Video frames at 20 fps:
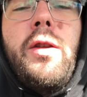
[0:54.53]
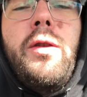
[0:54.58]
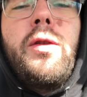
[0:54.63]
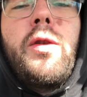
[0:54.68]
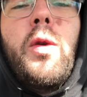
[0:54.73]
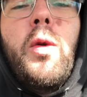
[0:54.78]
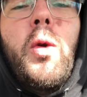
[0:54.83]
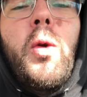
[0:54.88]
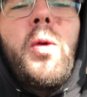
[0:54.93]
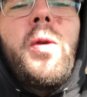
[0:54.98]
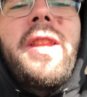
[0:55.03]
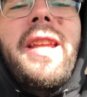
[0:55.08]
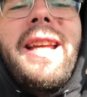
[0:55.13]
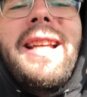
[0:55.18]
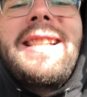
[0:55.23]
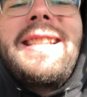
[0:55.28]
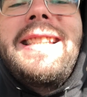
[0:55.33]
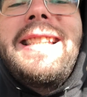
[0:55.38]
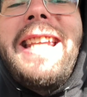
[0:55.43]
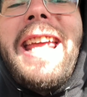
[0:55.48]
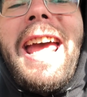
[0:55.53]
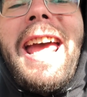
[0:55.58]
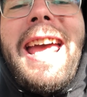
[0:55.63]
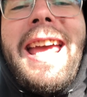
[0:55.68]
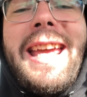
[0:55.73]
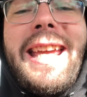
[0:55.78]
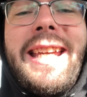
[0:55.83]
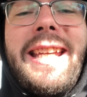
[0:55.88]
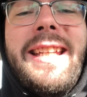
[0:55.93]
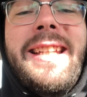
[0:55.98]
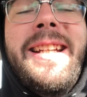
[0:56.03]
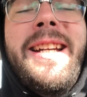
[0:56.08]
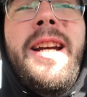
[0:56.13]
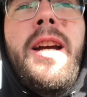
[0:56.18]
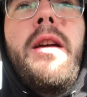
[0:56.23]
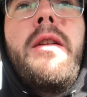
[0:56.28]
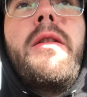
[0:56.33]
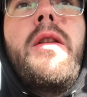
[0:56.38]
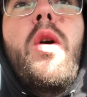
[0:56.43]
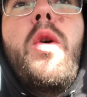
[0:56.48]
To this day,
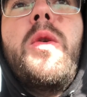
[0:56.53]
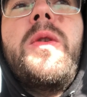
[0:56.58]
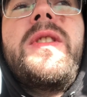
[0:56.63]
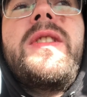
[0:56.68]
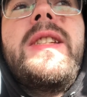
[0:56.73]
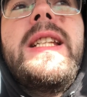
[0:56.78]
those